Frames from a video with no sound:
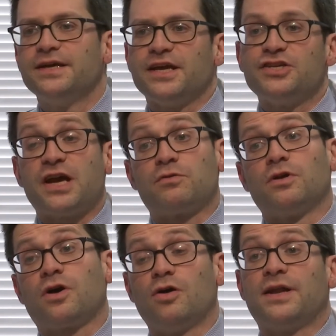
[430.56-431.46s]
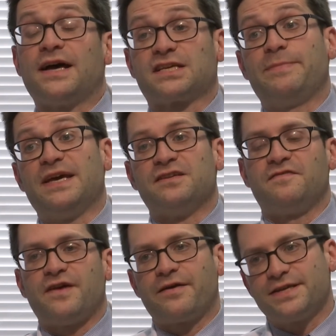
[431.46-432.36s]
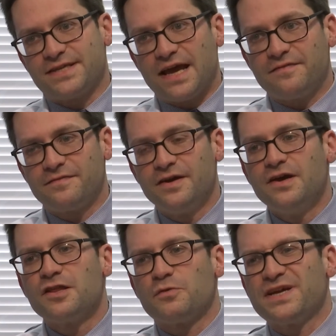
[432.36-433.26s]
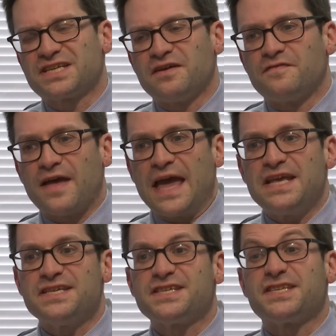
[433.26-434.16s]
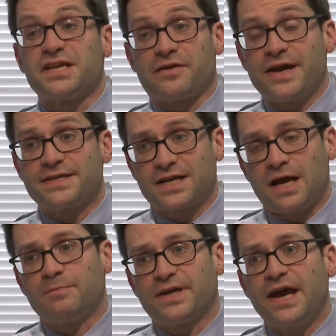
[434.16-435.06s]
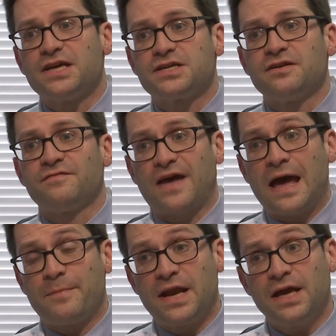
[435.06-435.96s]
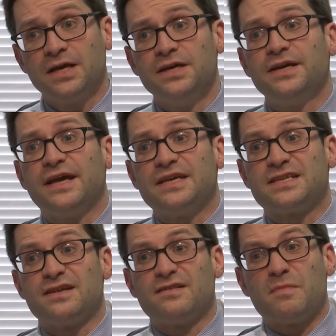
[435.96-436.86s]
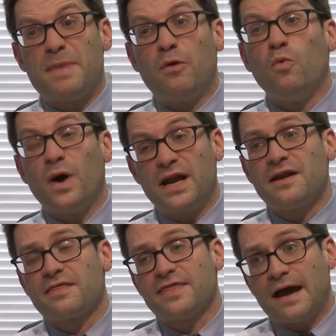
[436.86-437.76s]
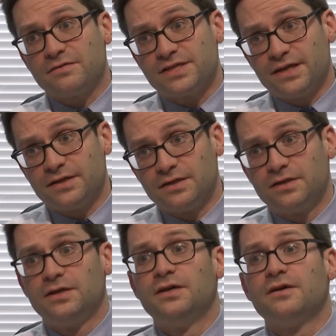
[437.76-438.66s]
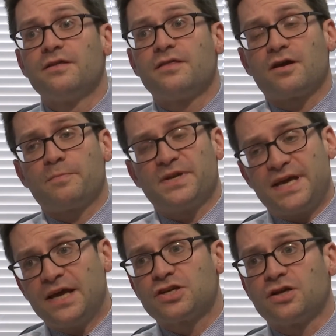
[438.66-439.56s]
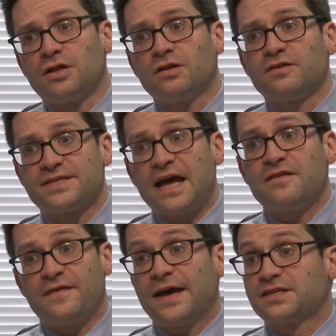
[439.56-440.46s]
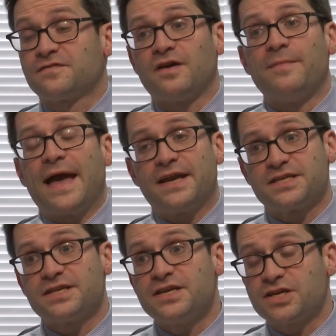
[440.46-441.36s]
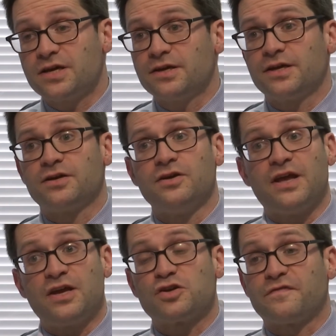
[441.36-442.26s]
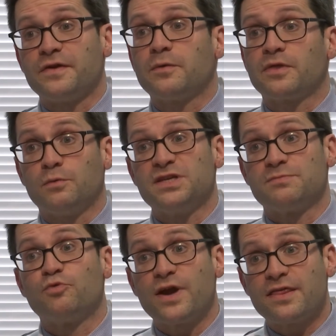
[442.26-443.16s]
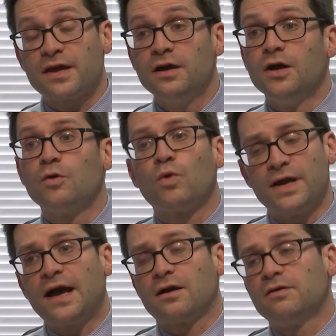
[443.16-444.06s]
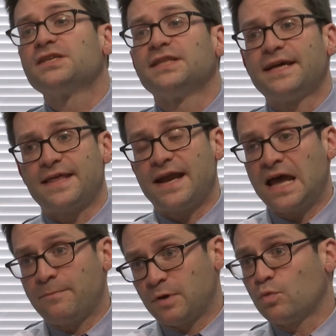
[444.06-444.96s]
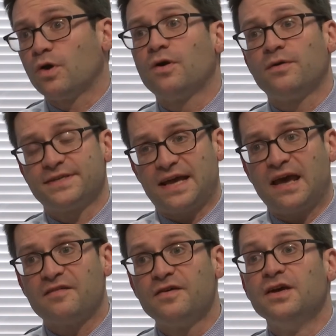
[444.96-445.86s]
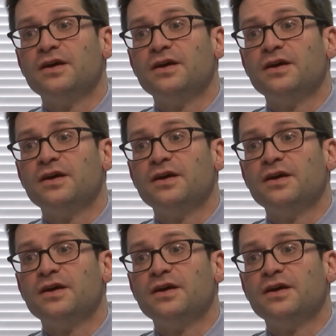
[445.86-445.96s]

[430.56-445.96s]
In general, colonoscopy is very safe. The risk of any serious complication of happening is about 1 in 1,000. There are potential side effects from anesthesia. It could interfere with one's breathing. We're not going to let that happen. We're going to have